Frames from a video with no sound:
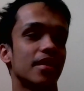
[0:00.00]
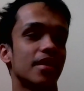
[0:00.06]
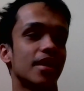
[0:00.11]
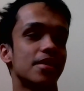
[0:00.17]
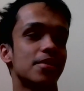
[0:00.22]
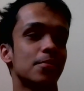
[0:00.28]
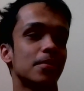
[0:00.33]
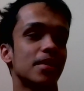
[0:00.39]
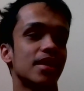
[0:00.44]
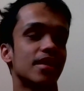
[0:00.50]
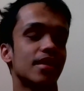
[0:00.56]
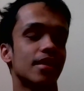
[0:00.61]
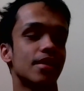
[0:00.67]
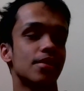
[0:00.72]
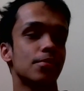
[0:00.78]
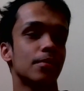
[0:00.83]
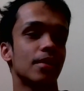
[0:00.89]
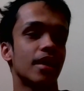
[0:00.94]
That's what
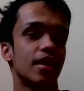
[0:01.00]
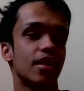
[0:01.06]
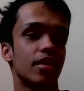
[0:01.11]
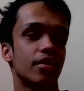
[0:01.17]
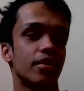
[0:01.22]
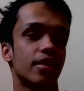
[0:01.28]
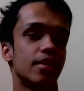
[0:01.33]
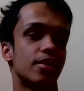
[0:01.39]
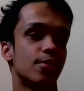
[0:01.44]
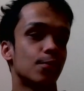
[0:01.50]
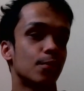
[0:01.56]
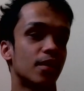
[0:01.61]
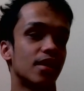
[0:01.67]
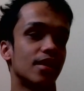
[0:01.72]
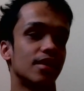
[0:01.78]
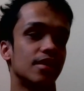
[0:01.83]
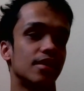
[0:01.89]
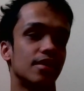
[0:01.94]
I thought as
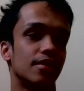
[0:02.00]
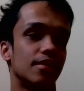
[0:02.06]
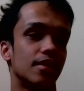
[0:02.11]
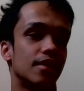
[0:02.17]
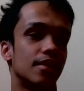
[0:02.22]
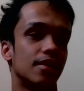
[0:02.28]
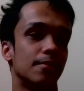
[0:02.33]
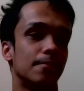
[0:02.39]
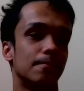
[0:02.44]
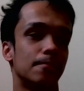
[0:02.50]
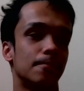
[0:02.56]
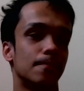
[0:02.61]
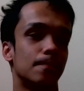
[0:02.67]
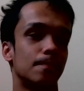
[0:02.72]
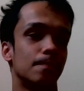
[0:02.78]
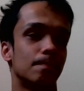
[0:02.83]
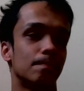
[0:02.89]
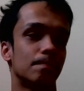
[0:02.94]
well. A
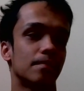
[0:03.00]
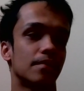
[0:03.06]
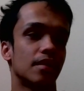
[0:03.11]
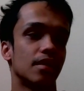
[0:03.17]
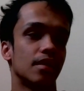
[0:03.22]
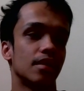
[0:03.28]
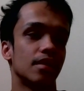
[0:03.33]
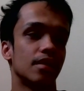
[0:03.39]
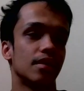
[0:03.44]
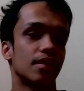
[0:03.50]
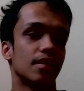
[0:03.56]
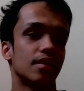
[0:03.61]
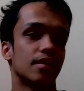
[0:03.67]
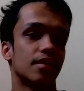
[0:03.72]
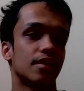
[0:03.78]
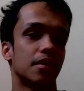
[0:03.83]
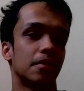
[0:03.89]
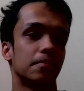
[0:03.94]

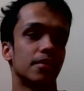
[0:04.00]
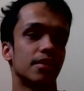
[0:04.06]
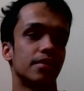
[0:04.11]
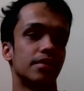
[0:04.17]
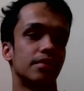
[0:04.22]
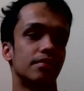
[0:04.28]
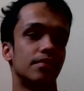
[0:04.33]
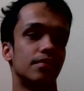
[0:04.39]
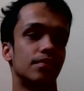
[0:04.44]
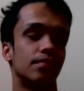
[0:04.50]
couple of